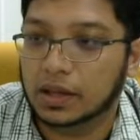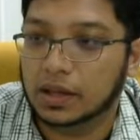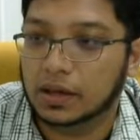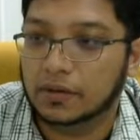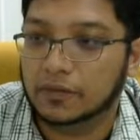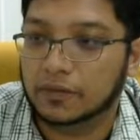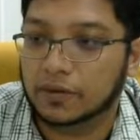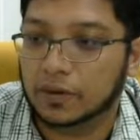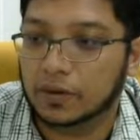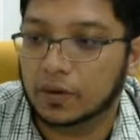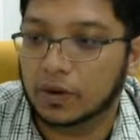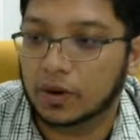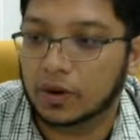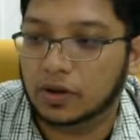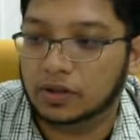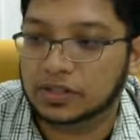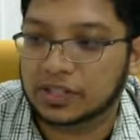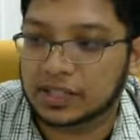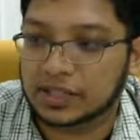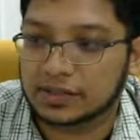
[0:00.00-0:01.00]
for
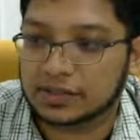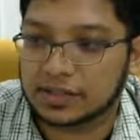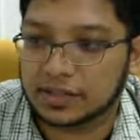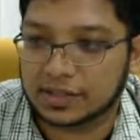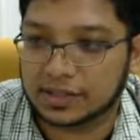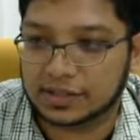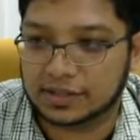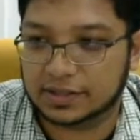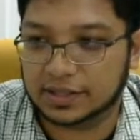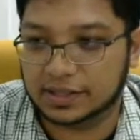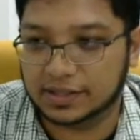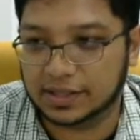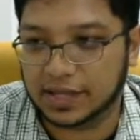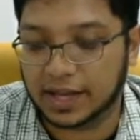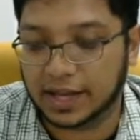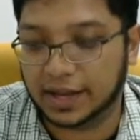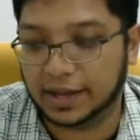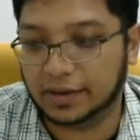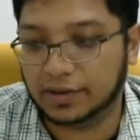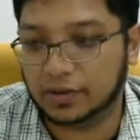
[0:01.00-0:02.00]
logic circuit
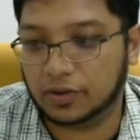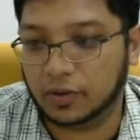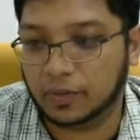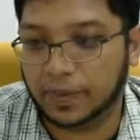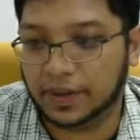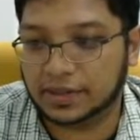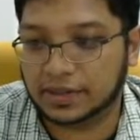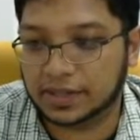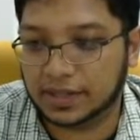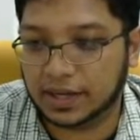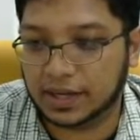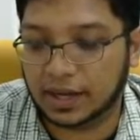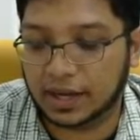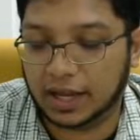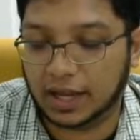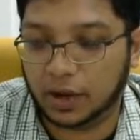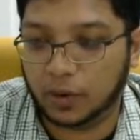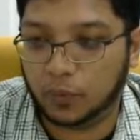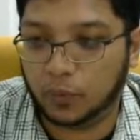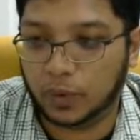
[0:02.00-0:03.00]
design, so
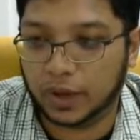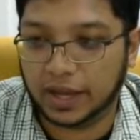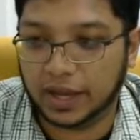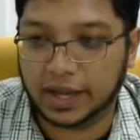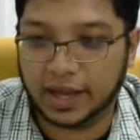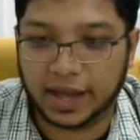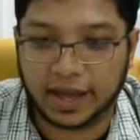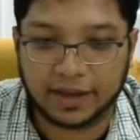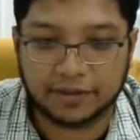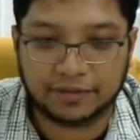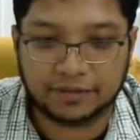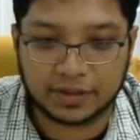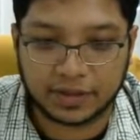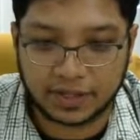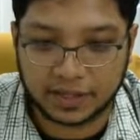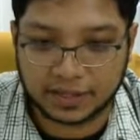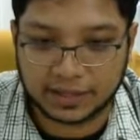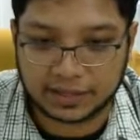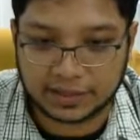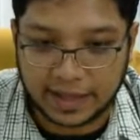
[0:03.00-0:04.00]
basically we have
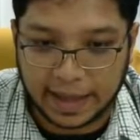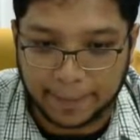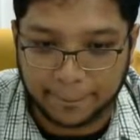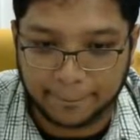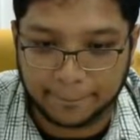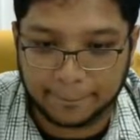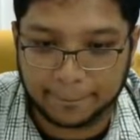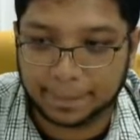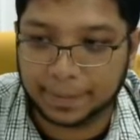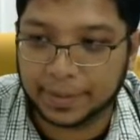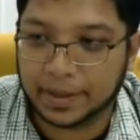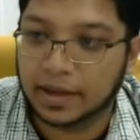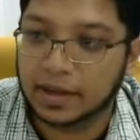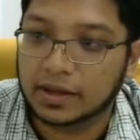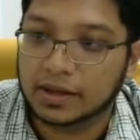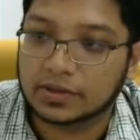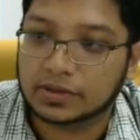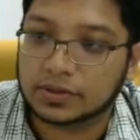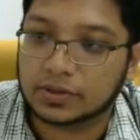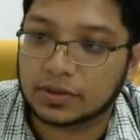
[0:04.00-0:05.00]
3 steps.
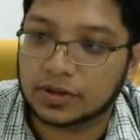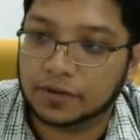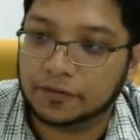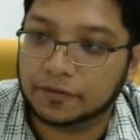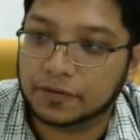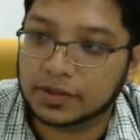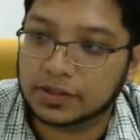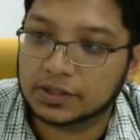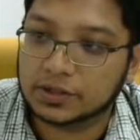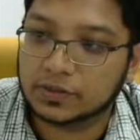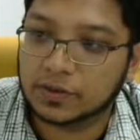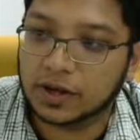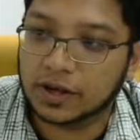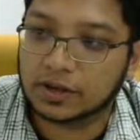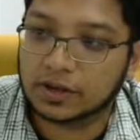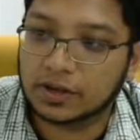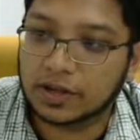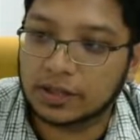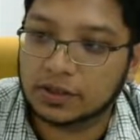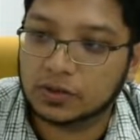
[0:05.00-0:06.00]
So the first one,
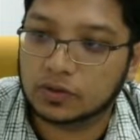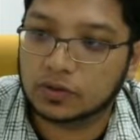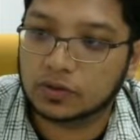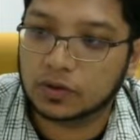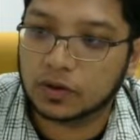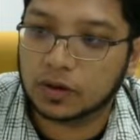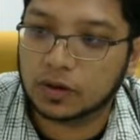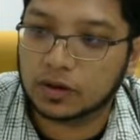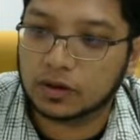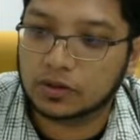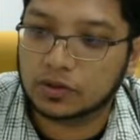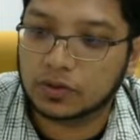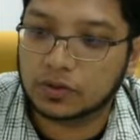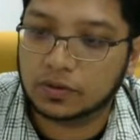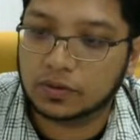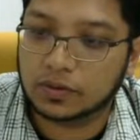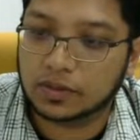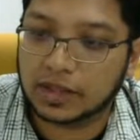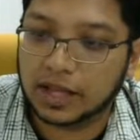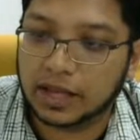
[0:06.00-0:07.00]
you need to draw your
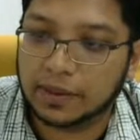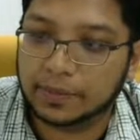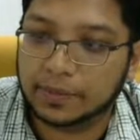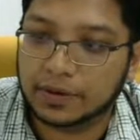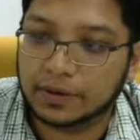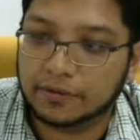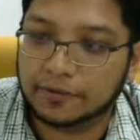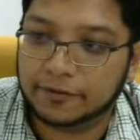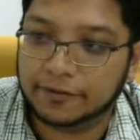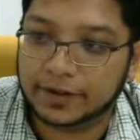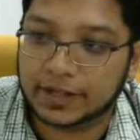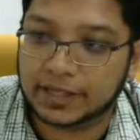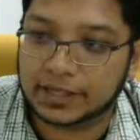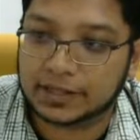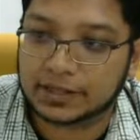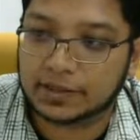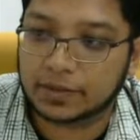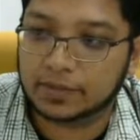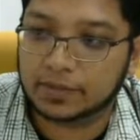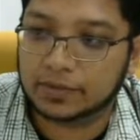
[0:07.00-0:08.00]
truth table
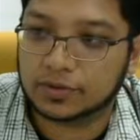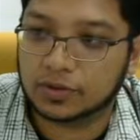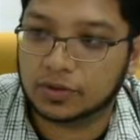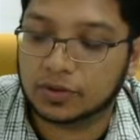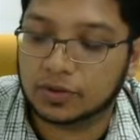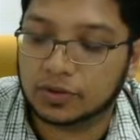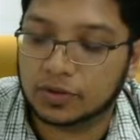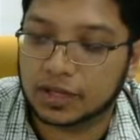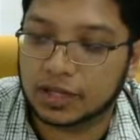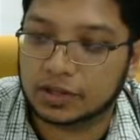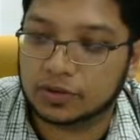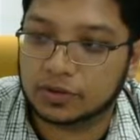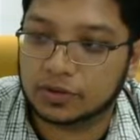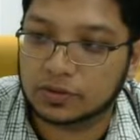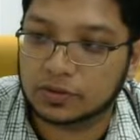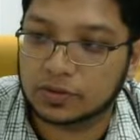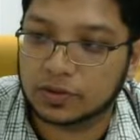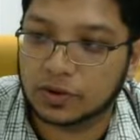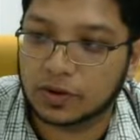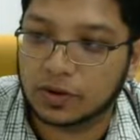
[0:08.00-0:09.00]
first. So you need to
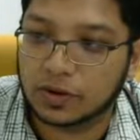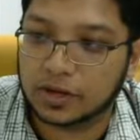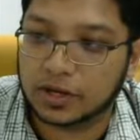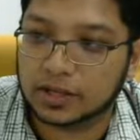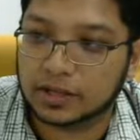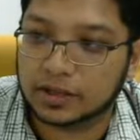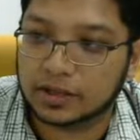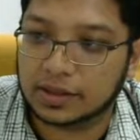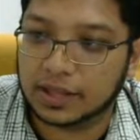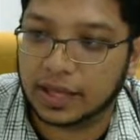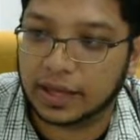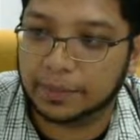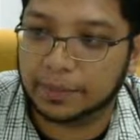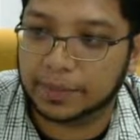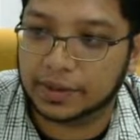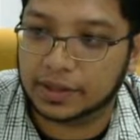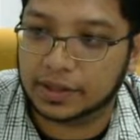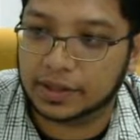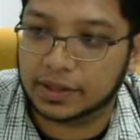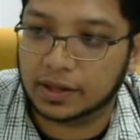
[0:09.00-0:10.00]
draw the
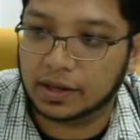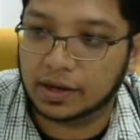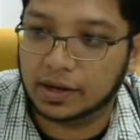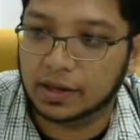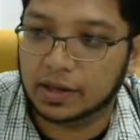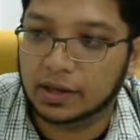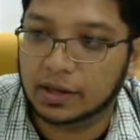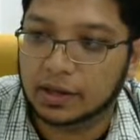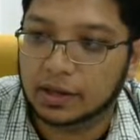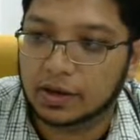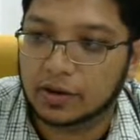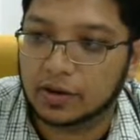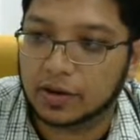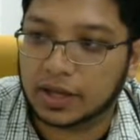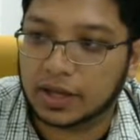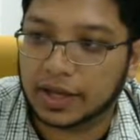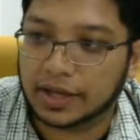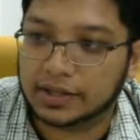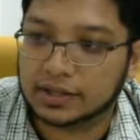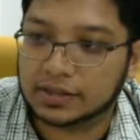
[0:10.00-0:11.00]
table,
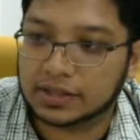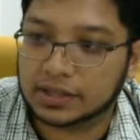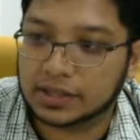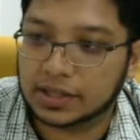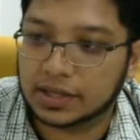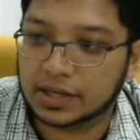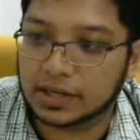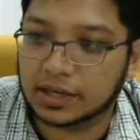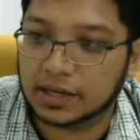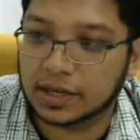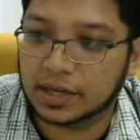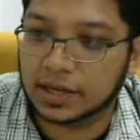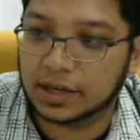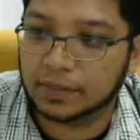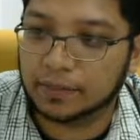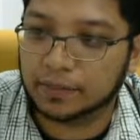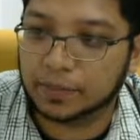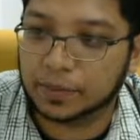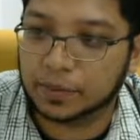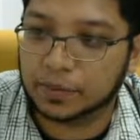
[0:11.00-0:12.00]
okay, insert the
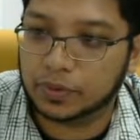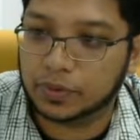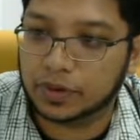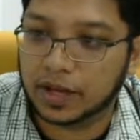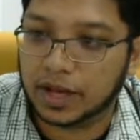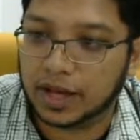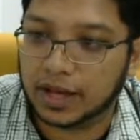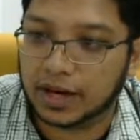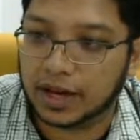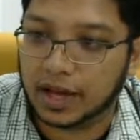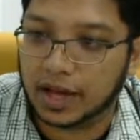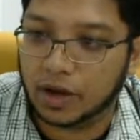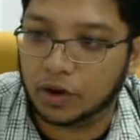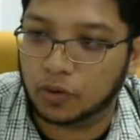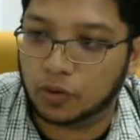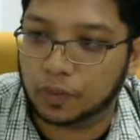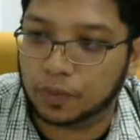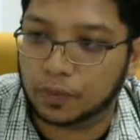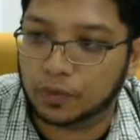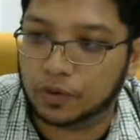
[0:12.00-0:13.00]
input and
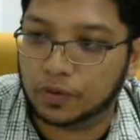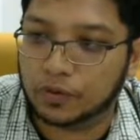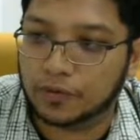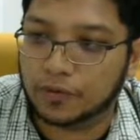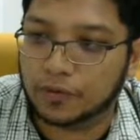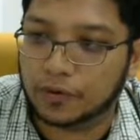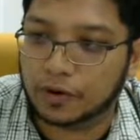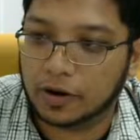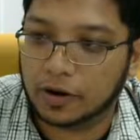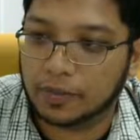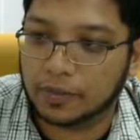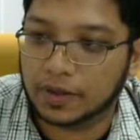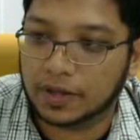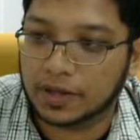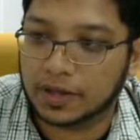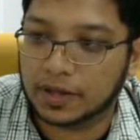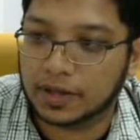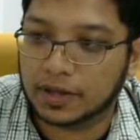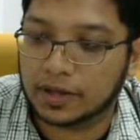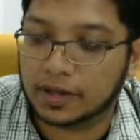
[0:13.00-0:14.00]
output. From
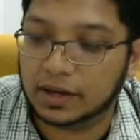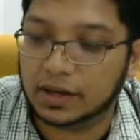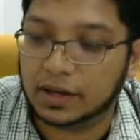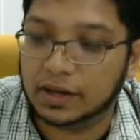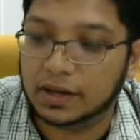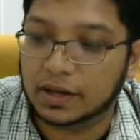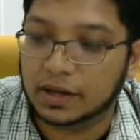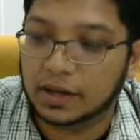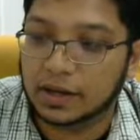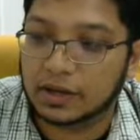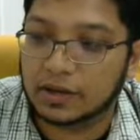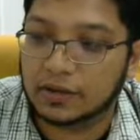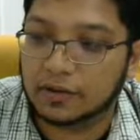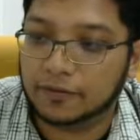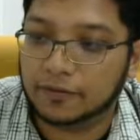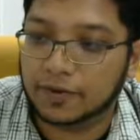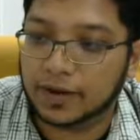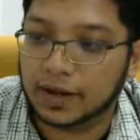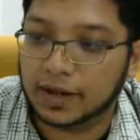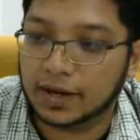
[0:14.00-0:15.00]
here, you
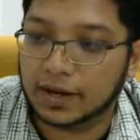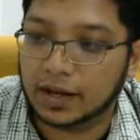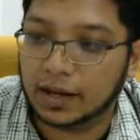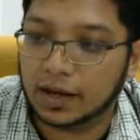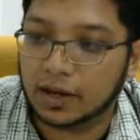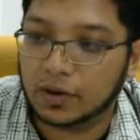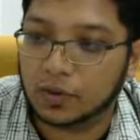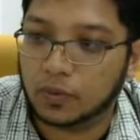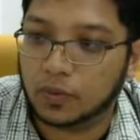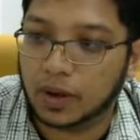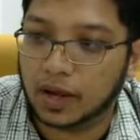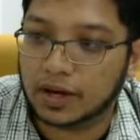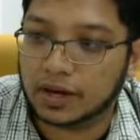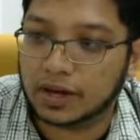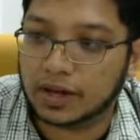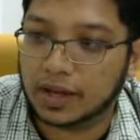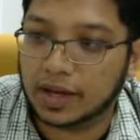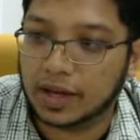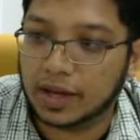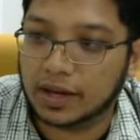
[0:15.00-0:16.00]
find out what
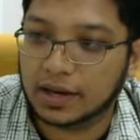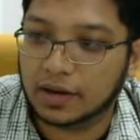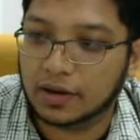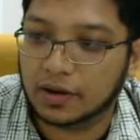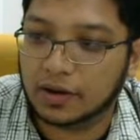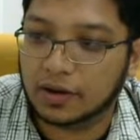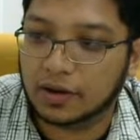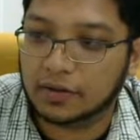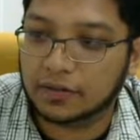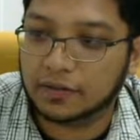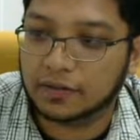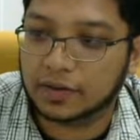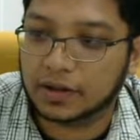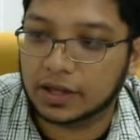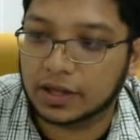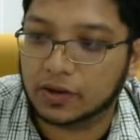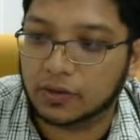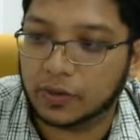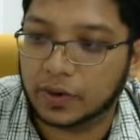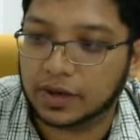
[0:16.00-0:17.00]
kind of
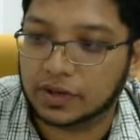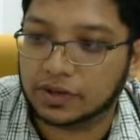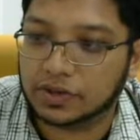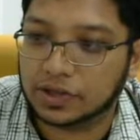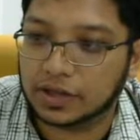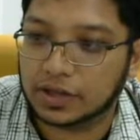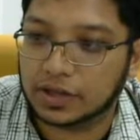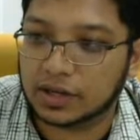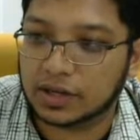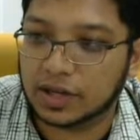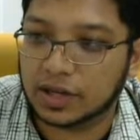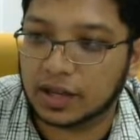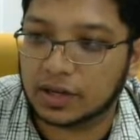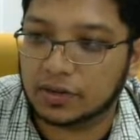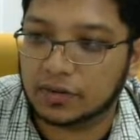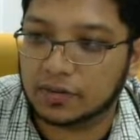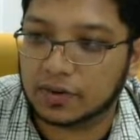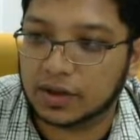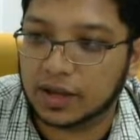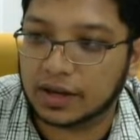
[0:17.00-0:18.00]
equation that
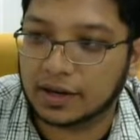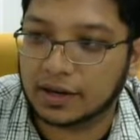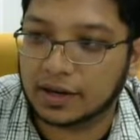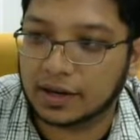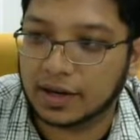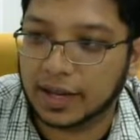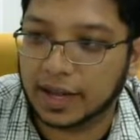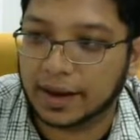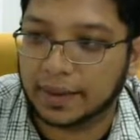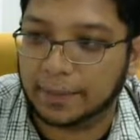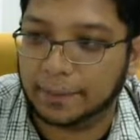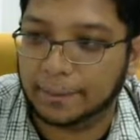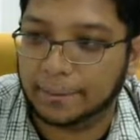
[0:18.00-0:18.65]
you can create.